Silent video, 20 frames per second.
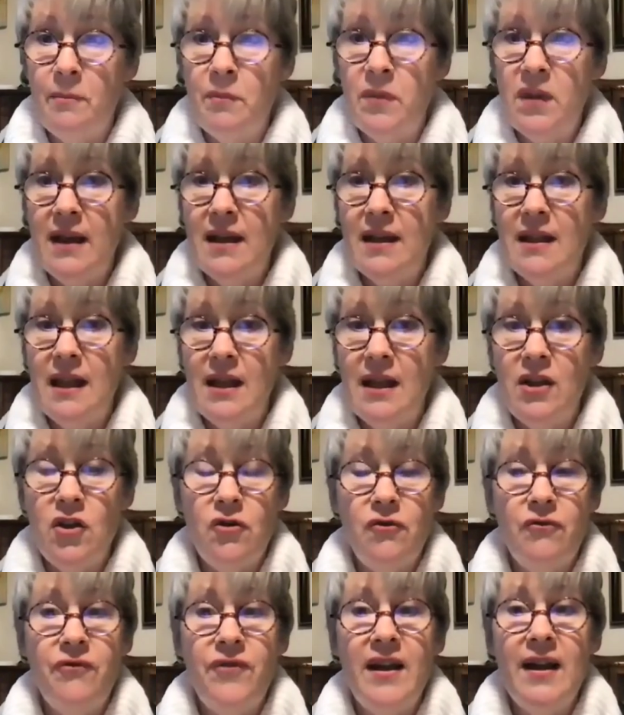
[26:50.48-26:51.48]
something that
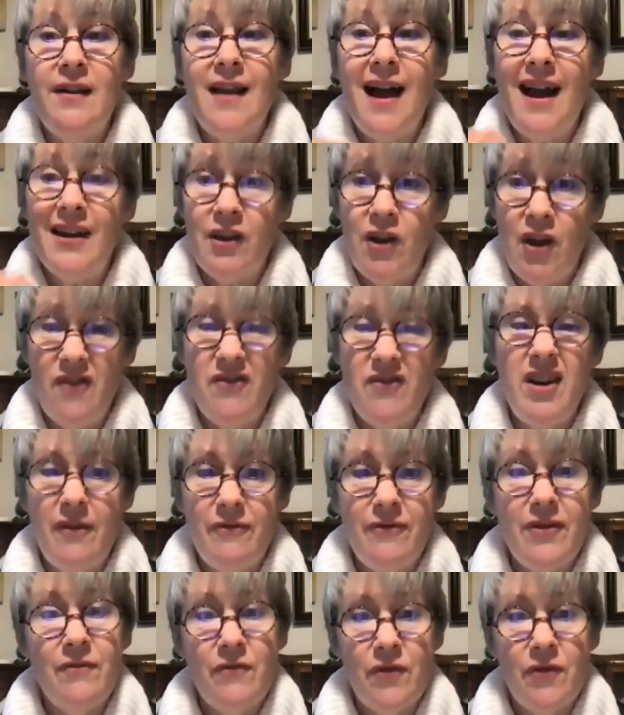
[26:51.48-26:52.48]
you feel like you have
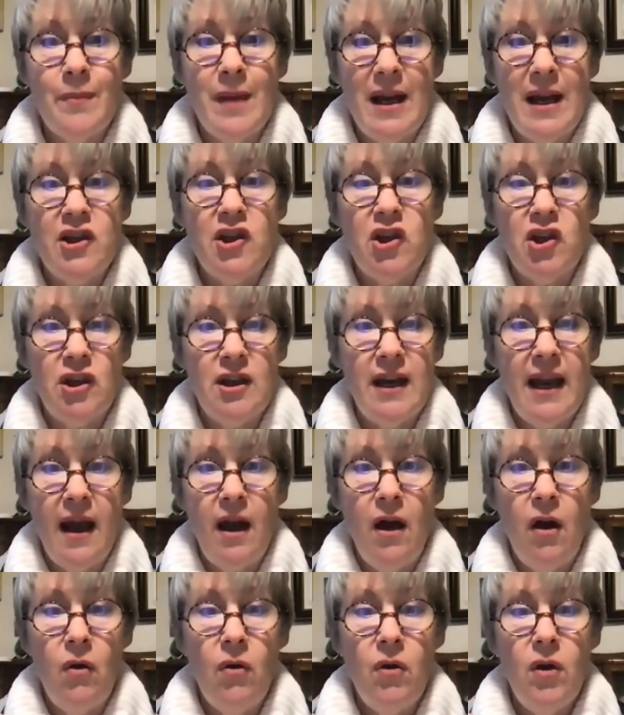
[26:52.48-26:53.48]
enough information
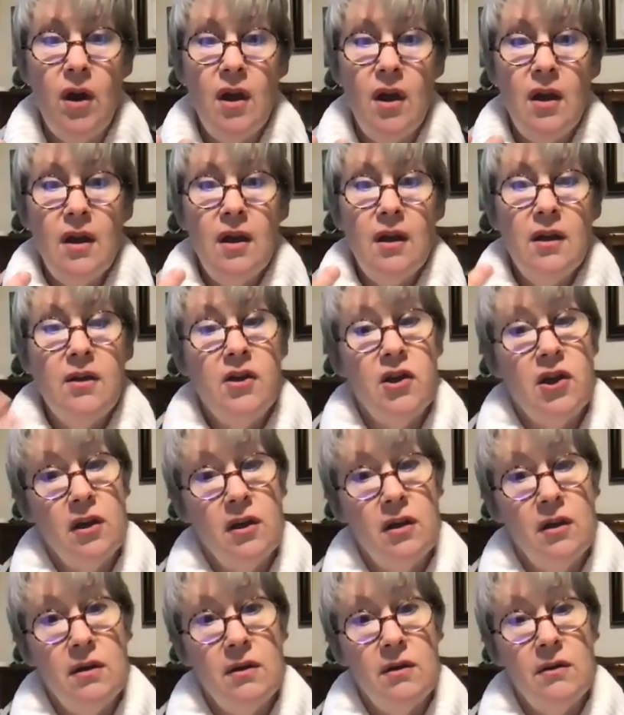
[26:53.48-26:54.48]
now
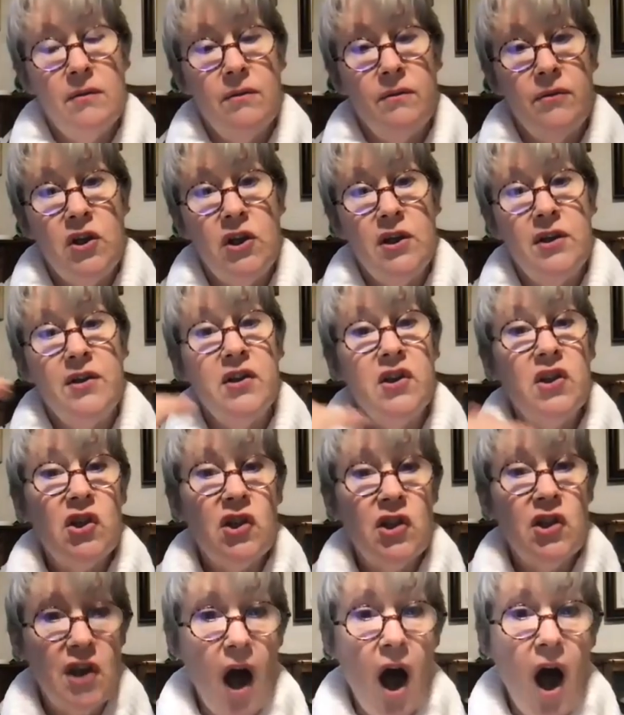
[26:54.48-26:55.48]
to
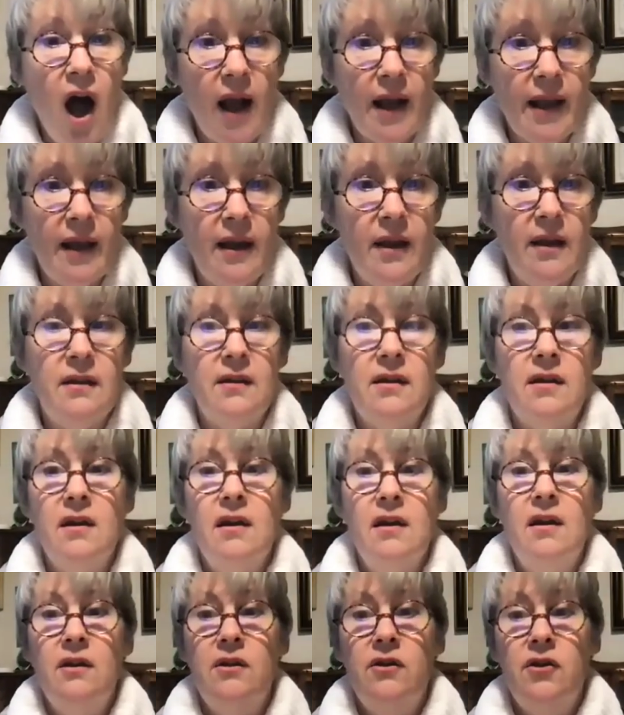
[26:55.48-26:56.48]
stock it,
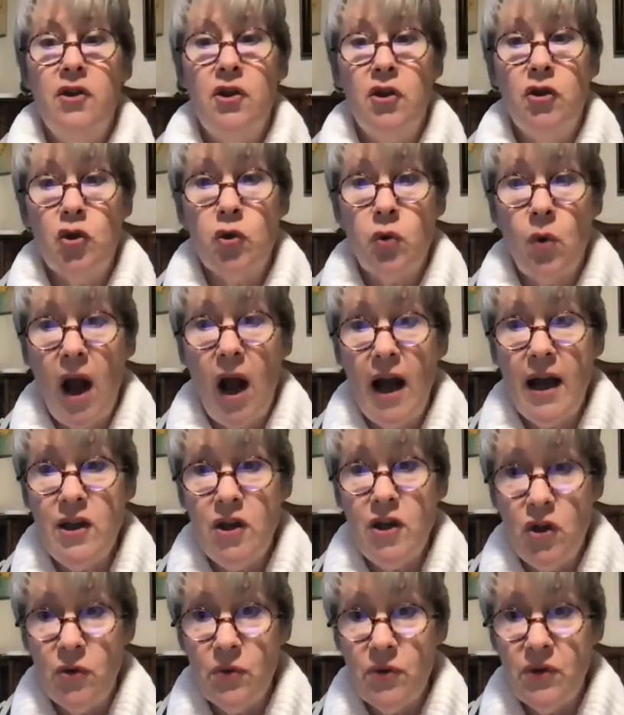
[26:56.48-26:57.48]
to try
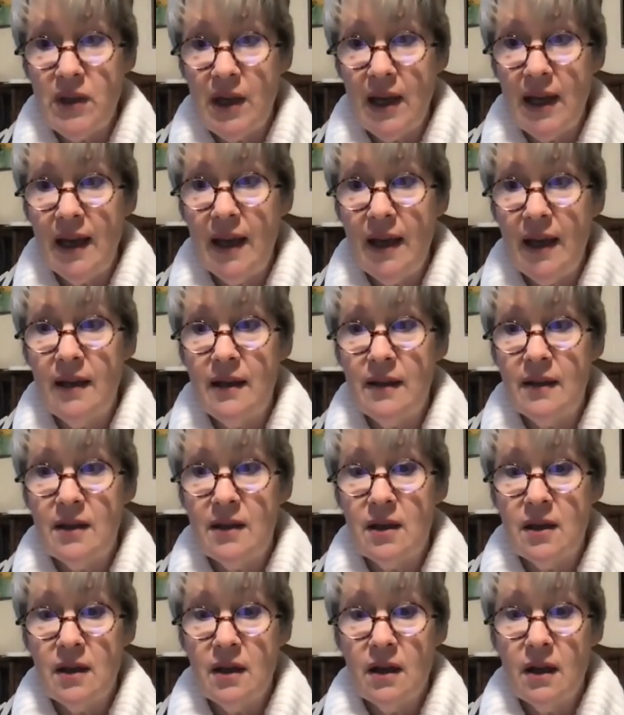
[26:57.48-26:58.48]
using
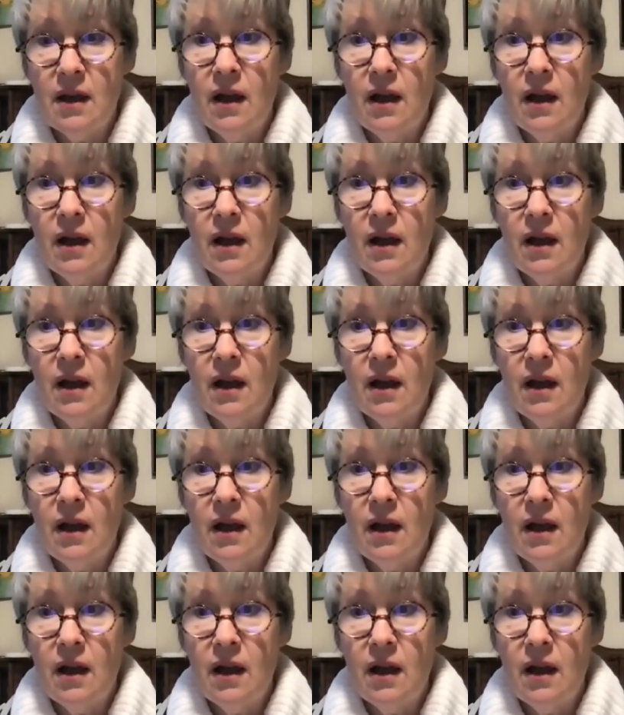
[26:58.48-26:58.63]
it?